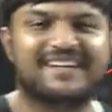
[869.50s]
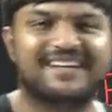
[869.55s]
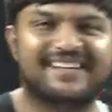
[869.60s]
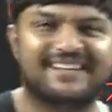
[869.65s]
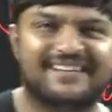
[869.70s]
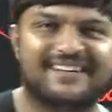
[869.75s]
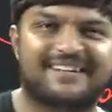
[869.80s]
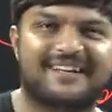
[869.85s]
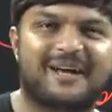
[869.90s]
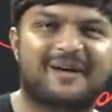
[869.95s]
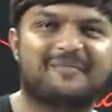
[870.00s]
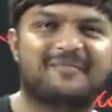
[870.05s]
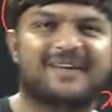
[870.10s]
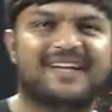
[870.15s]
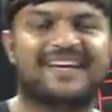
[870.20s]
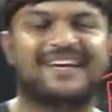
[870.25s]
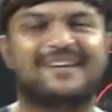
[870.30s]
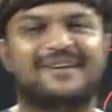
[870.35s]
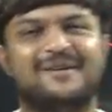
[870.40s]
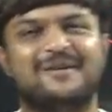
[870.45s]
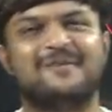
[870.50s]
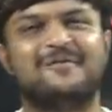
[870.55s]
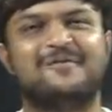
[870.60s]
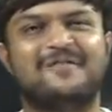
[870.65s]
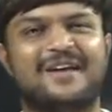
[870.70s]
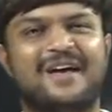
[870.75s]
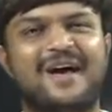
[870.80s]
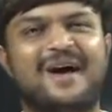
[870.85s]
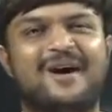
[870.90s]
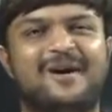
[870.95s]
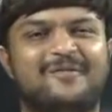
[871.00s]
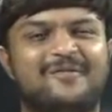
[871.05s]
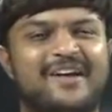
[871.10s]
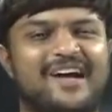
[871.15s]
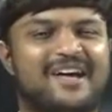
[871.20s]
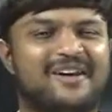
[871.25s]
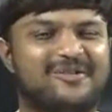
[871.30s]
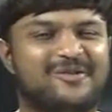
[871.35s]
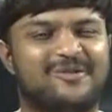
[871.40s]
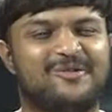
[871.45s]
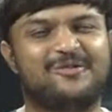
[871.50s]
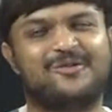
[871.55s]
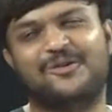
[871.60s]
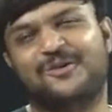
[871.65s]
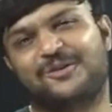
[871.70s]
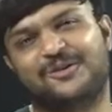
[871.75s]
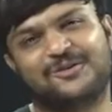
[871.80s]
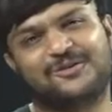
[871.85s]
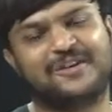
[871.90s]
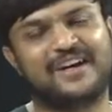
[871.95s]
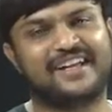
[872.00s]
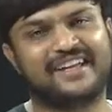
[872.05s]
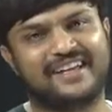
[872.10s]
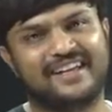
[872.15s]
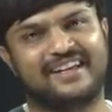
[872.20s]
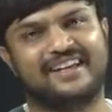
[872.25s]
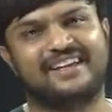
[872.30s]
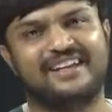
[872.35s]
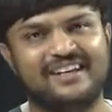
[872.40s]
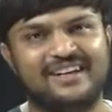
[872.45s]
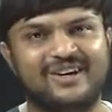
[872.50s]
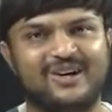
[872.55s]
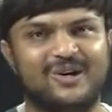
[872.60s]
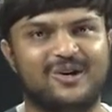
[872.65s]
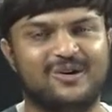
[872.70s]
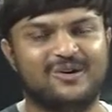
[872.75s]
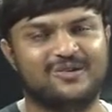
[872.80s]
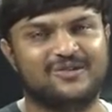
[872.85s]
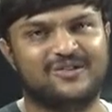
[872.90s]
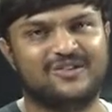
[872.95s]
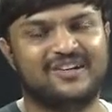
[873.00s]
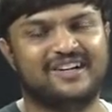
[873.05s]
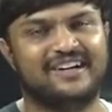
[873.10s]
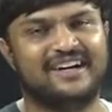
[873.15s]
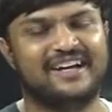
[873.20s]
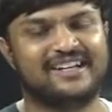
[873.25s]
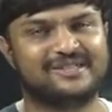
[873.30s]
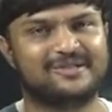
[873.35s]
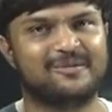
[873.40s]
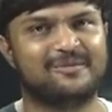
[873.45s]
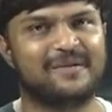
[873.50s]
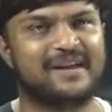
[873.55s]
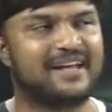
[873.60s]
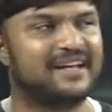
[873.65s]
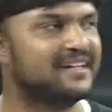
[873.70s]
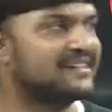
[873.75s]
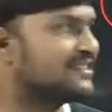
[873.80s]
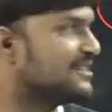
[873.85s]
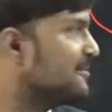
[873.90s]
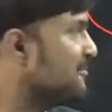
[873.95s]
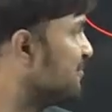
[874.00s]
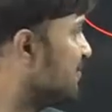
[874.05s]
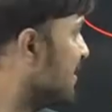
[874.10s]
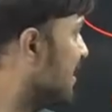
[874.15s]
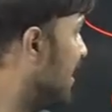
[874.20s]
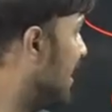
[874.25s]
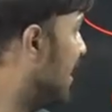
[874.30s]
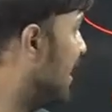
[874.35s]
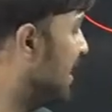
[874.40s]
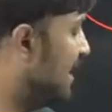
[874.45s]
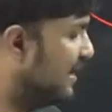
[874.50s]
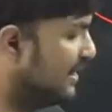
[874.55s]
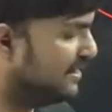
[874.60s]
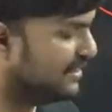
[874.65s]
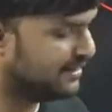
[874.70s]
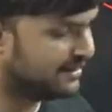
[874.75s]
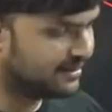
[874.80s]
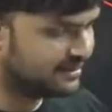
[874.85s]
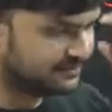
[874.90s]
in the timeline, we are around 4 to 5K of exoplanets. And